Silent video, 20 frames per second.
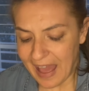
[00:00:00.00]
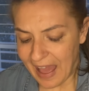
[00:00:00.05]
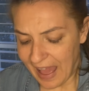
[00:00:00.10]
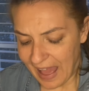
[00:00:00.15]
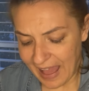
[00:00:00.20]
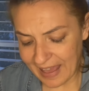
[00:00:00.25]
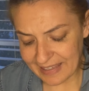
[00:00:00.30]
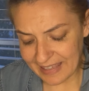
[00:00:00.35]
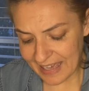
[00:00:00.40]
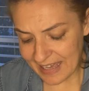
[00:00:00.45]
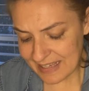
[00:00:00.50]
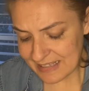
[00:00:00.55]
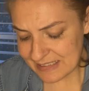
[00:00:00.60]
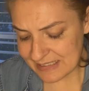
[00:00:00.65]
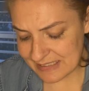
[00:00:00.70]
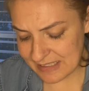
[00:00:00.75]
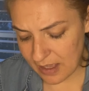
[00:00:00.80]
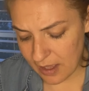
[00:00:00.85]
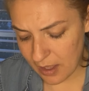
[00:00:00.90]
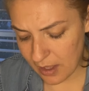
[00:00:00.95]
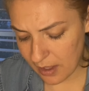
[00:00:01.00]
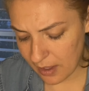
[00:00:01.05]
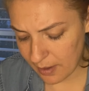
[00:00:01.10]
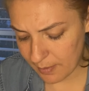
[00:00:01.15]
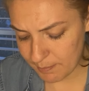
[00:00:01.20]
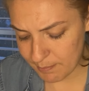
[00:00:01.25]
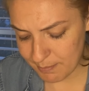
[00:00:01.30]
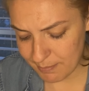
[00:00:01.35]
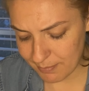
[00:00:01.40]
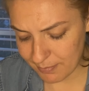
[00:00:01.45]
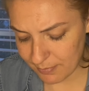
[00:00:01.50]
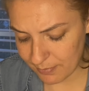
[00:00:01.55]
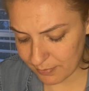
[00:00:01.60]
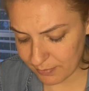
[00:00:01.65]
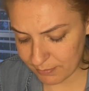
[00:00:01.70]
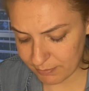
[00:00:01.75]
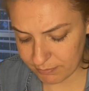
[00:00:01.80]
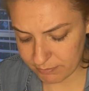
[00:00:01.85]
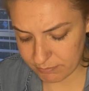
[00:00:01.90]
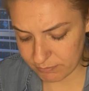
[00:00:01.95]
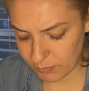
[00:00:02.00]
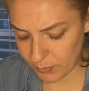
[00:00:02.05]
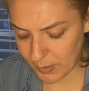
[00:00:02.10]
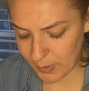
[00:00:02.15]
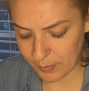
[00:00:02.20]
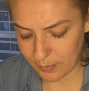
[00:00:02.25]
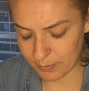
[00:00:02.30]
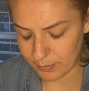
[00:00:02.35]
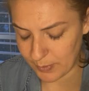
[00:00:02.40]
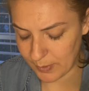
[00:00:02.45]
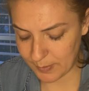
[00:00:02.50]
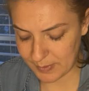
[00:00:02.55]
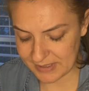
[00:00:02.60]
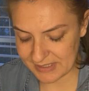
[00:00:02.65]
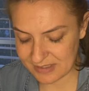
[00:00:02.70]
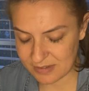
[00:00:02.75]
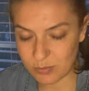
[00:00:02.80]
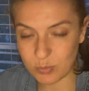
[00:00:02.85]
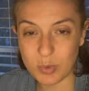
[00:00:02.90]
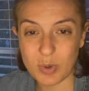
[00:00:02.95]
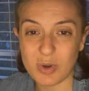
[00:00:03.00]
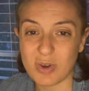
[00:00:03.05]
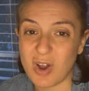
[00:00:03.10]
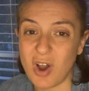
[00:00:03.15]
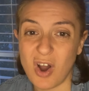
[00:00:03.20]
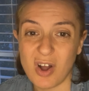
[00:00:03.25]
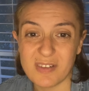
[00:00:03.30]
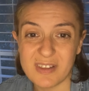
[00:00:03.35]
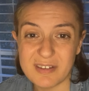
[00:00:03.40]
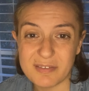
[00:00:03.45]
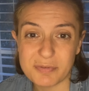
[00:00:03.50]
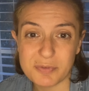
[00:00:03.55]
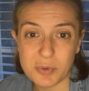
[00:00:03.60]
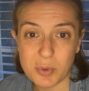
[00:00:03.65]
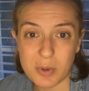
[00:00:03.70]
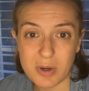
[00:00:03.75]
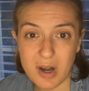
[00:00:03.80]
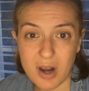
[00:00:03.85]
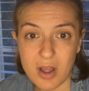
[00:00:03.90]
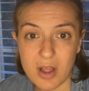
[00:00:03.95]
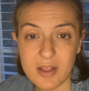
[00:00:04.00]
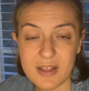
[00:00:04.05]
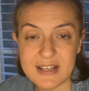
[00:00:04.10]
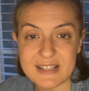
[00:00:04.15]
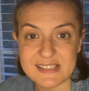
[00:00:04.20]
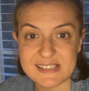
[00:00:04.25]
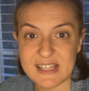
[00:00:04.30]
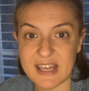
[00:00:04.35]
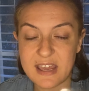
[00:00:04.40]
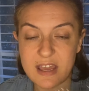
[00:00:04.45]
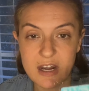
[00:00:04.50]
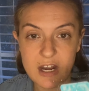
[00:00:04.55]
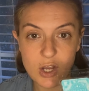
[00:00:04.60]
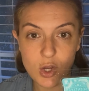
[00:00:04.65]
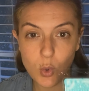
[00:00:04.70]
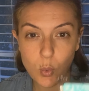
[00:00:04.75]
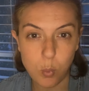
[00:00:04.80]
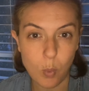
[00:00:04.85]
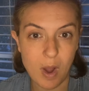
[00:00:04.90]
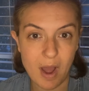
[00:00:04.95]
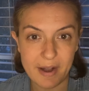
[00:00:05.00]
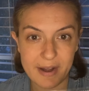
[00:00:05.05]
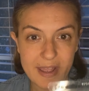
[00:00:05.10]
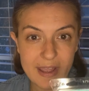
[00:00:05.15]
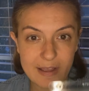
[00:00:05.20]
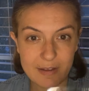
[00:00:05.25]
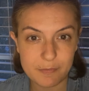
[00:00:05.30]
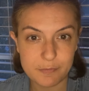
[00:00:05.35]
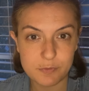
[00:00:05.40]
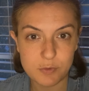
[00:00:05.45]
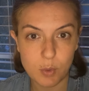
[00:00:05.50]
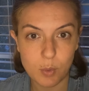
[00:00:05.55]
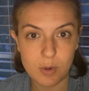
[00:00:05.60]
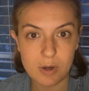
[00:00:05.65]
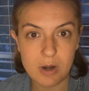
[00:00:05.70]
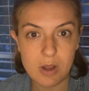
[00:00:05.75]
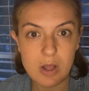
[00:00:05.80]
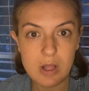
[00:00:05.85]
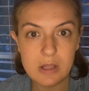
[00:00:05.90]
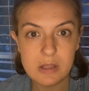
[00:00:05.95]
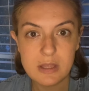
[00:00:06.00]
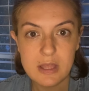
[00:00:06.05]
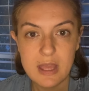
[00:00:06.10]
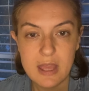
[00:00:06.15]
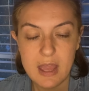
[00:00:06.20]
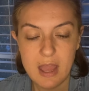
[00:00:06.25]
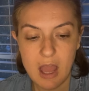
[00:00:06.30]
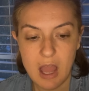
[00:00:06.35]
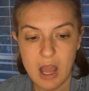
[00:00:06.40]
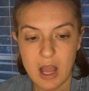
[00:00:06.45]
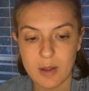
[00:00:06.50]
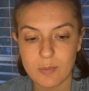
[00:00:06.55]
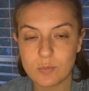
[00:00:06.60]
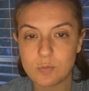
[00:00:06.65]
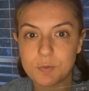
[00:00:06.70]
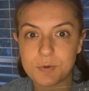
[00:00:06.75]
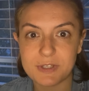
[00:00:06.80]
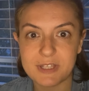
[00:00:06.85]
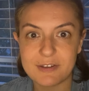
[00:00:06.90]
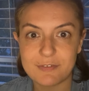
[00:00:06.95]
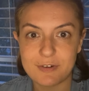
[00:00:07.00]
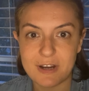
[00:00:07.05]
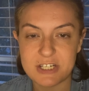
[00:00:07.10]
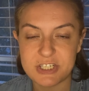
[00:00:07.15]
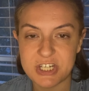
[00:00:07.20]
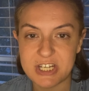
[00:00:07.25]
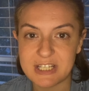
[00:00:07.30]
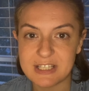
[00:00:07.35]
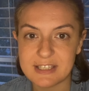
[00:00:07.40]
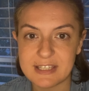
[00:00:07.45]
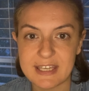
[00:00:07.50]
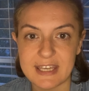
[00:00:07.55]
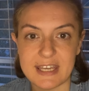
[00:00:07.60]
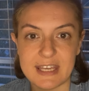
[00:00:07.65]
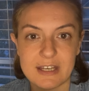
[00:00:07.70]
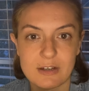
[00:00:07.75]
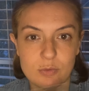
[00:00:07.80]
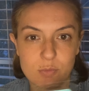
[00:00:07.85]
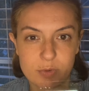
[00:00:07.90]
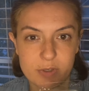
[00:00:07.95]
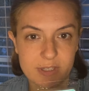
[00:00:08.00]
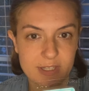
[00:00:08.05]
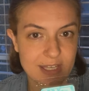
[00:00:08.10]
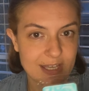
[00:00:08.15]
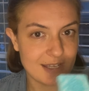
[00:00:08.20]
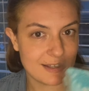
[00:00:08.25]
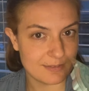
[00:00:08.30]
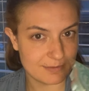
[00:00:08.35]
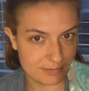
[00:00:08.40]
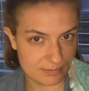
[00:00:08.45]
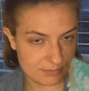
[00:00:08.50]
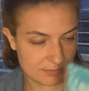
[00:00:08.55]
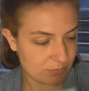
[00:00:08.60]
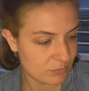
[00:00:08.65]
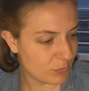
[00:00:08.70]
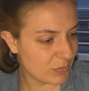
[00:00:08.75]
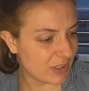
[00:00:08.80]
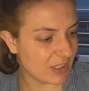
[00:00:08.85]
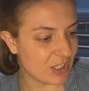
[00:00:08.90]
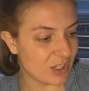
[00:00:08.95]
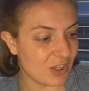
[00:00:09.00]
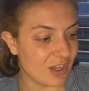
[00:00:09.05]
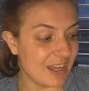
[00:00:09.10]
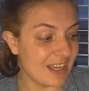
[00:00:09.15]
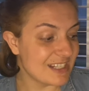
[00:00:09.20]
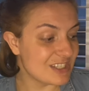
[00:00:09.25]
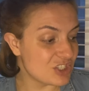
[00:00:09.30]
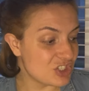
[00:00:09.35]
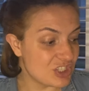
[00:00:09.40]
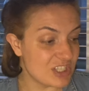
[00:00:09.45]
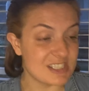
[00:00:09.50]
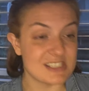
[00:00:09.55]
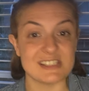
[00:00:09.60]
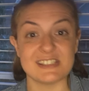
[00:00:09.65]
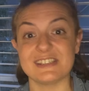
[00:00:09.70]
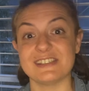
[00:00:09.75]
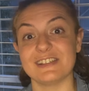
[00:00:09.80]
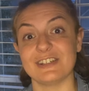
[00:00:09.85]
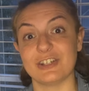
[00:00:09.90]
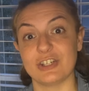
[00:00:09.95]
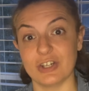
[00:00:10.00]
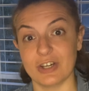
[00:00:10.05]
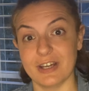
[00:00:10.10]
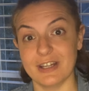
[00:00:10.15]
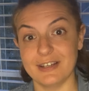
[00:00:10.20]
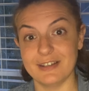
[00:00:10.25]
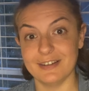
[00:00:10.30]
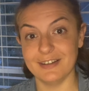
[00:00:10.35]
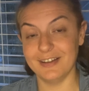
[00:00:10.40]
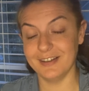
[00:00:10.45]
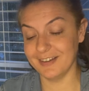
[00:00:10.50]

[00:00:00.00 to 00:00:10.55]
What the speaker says: I guess we'll call it floral. It's like an aquatic floral, really fresh and clean, really, really good. It's just good.